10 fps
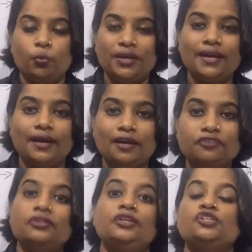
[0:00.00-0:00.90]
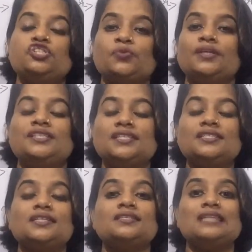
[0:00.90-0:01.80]
we have
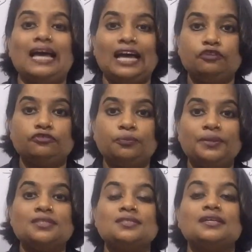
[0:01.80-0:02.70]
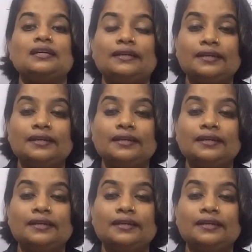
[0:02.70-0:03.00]
26 alphabets